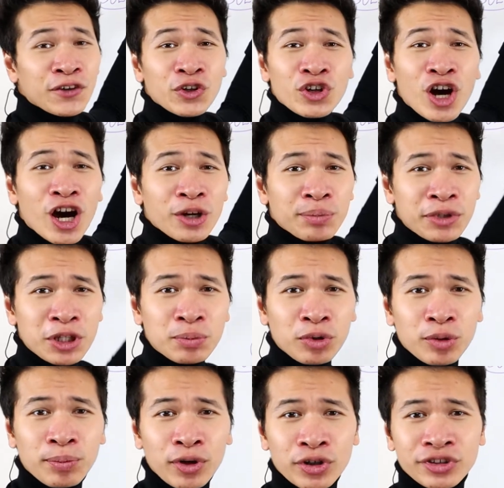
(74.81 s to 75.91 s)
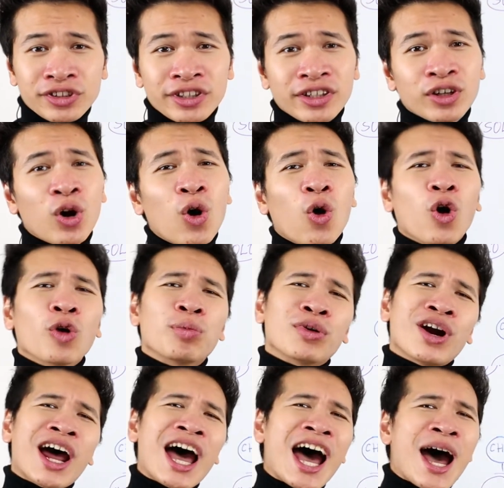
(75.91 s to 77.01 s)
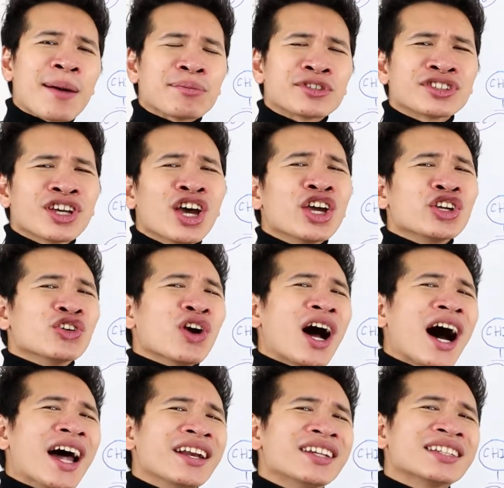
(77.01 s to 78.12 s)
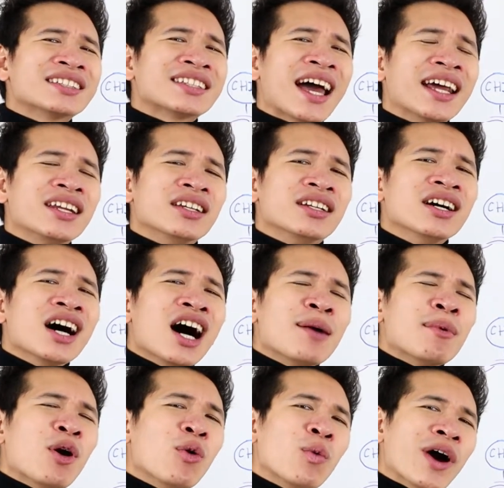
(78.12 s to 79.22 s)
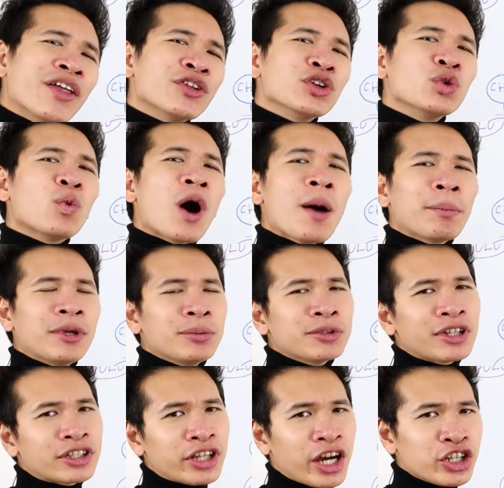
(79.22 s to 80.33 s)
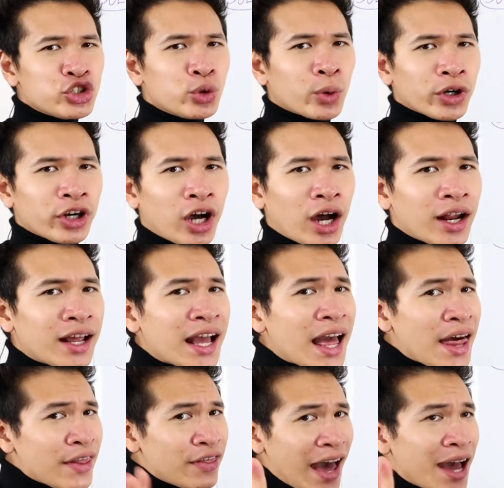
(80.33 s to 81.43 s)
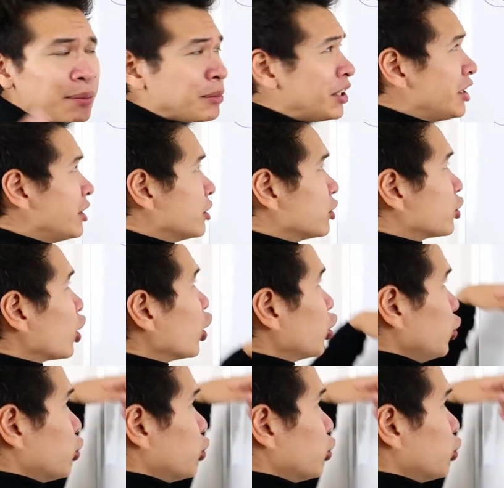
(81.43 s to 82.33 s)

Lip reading: you're not a people person, or perhaps you're undecided about whether you want people to touch you or not, that means you